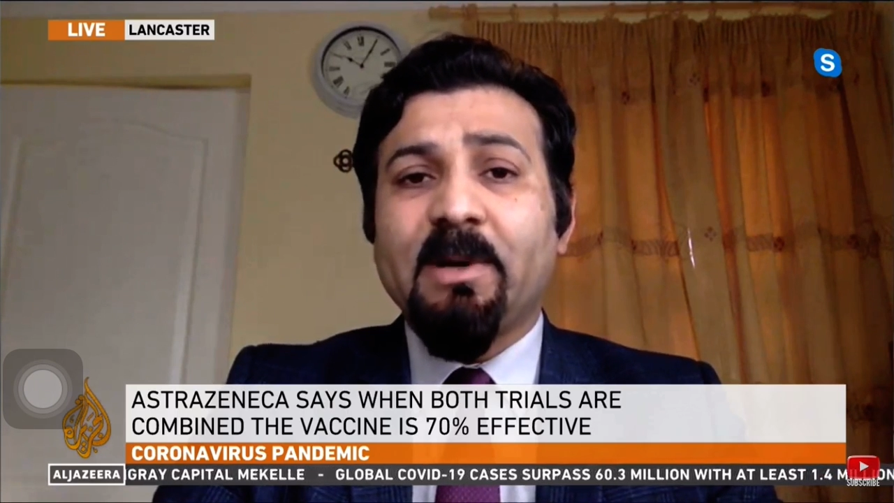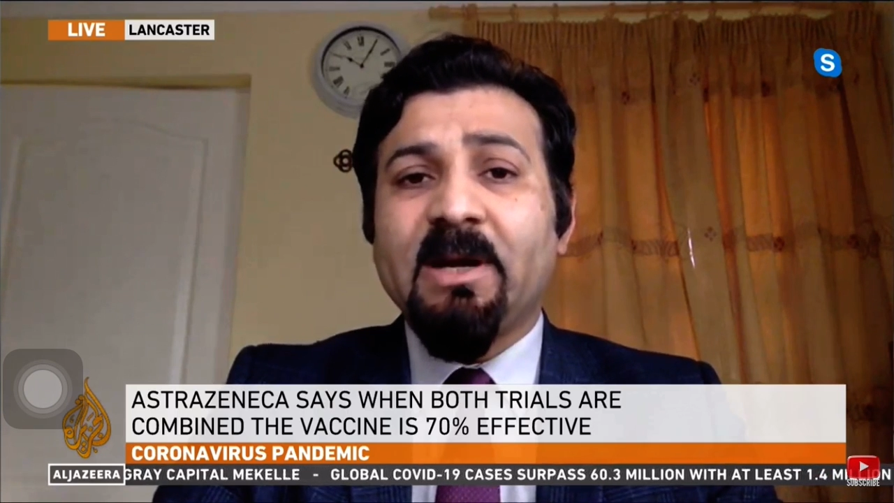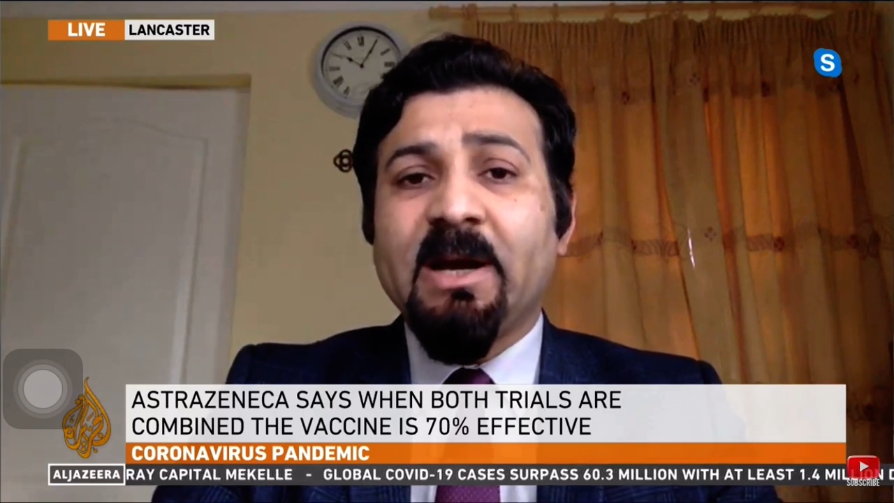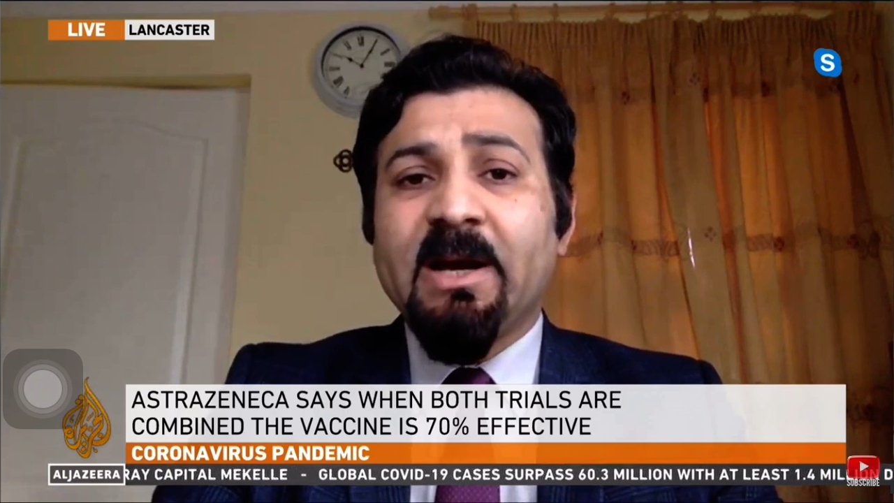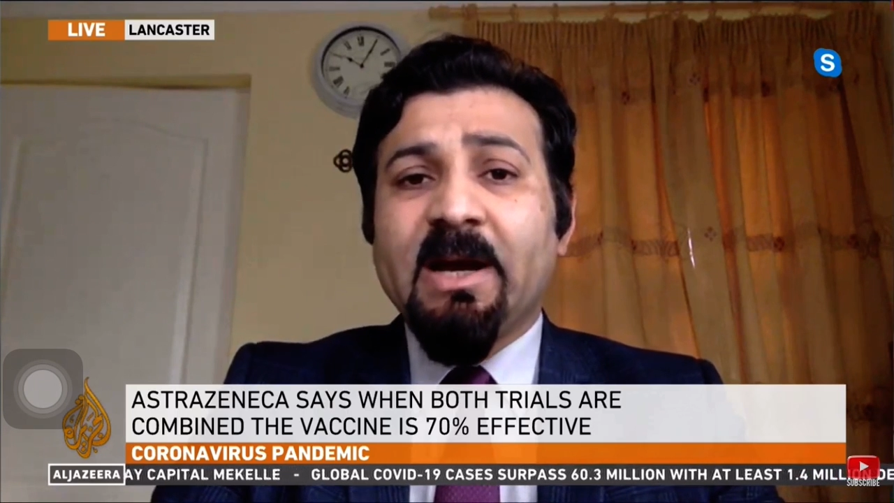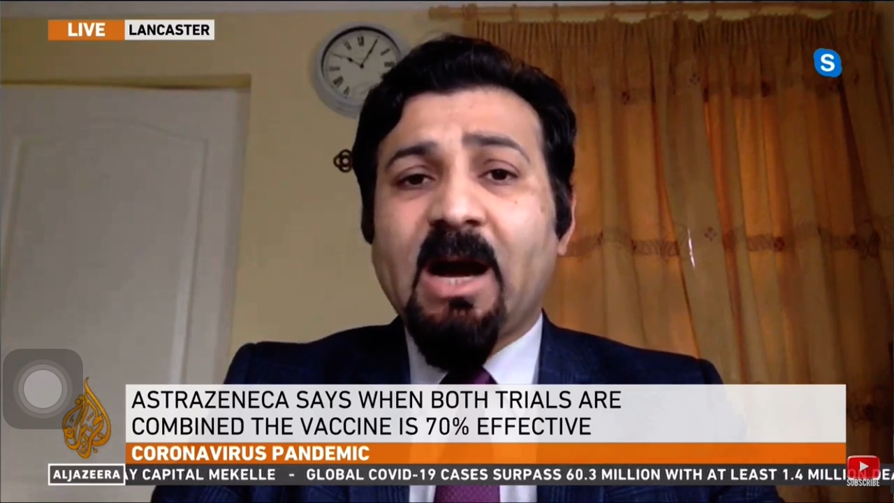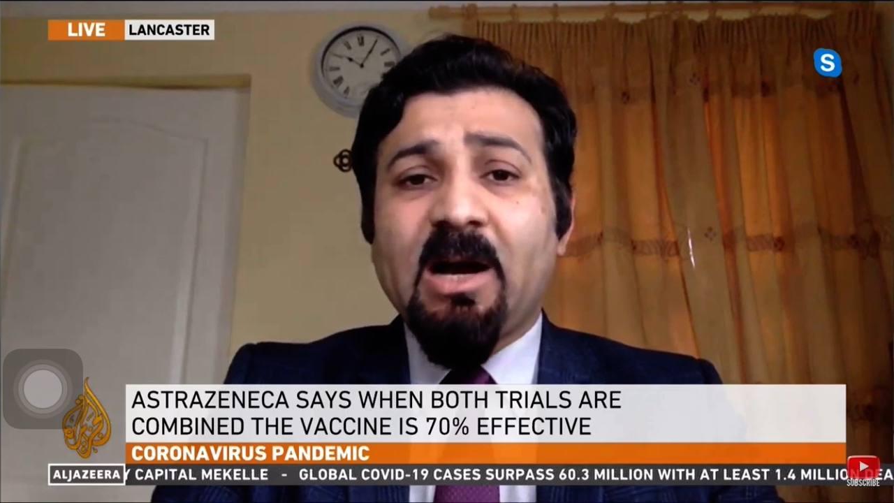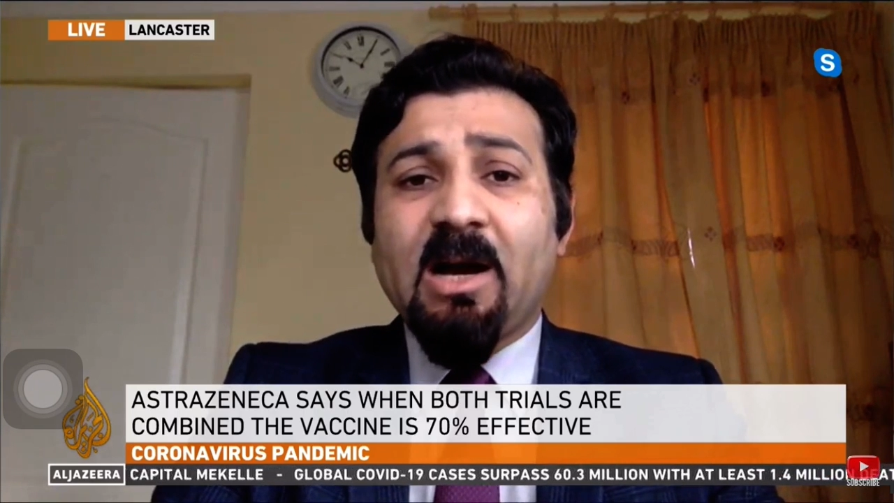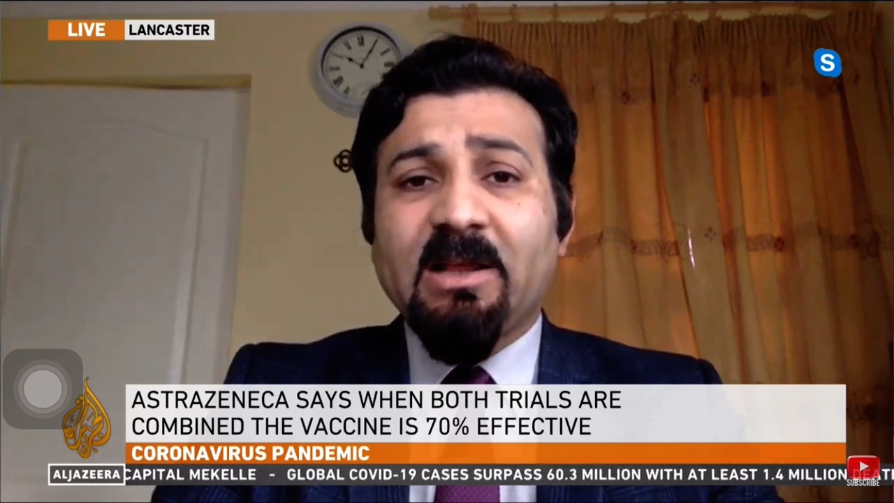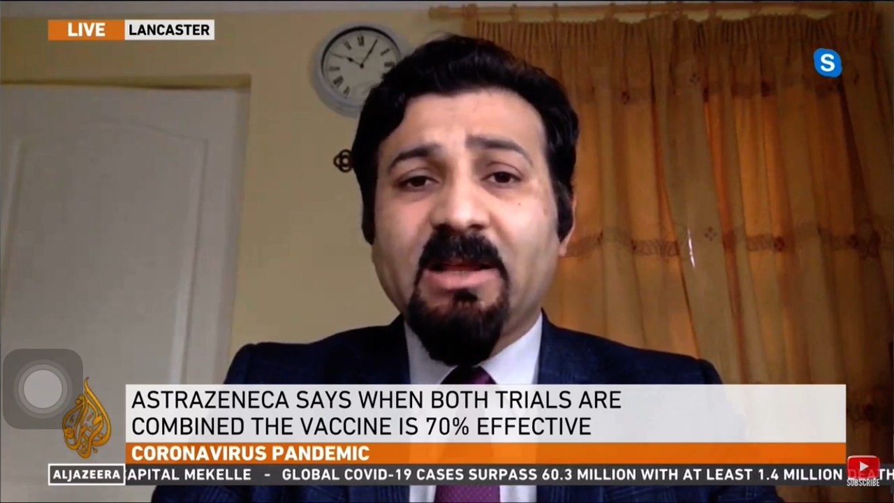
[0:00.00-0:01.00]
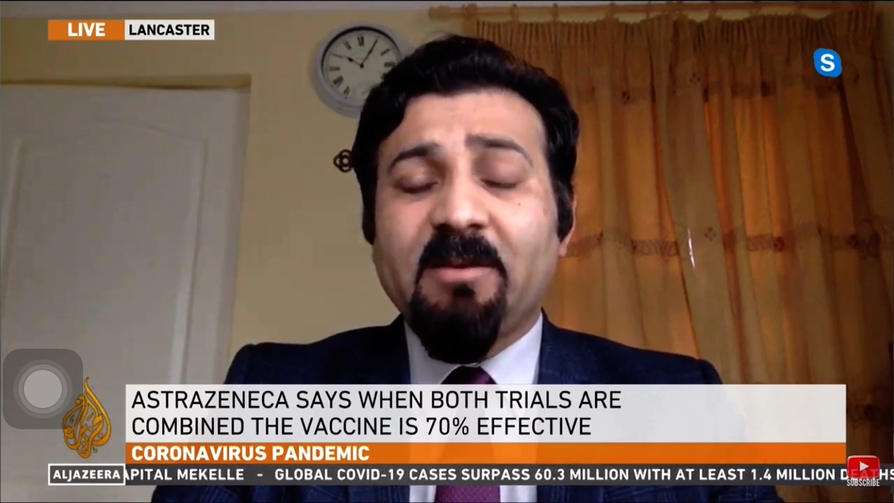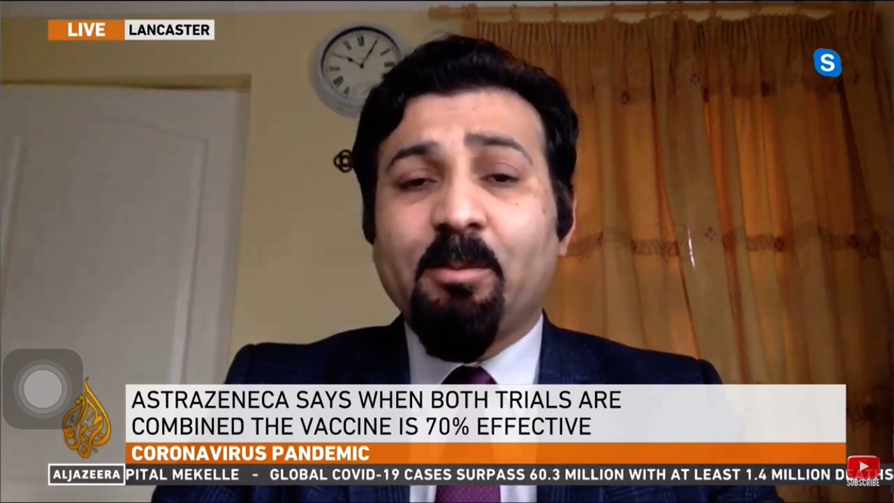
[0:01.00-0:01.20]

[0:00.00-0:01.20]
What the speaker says: But I think